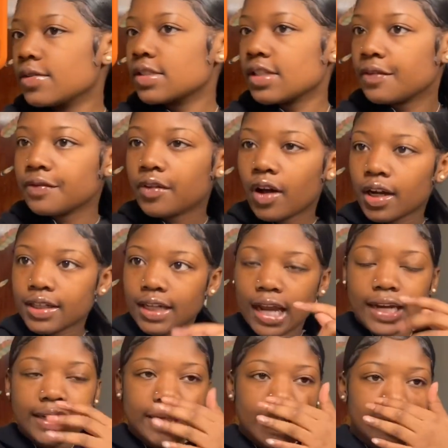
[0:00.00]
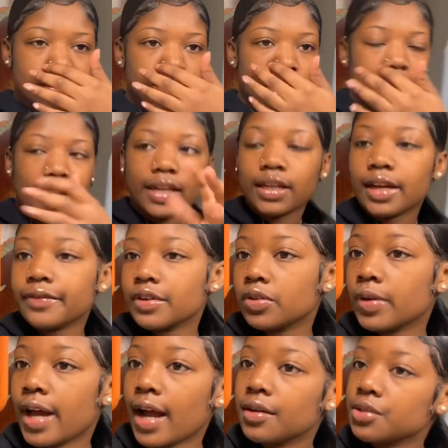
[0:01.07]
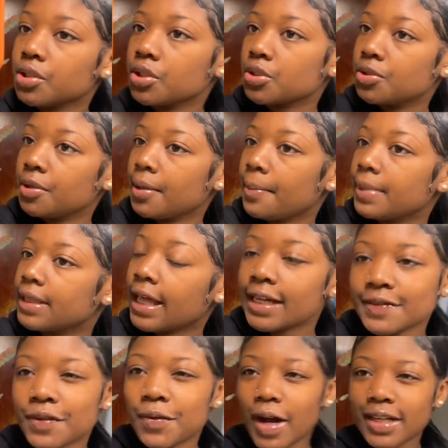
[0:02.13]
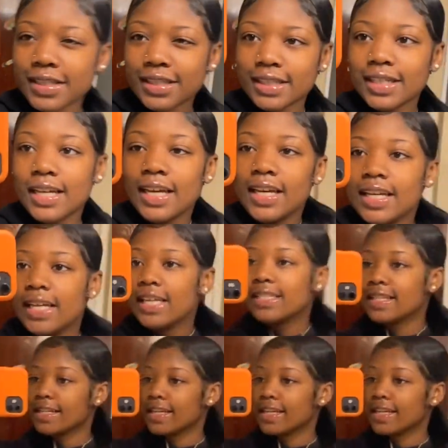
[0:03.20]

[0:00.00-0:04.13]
was the vlog that I did yesterday. I ain't never do an outro to it. But thanks for watching. It's the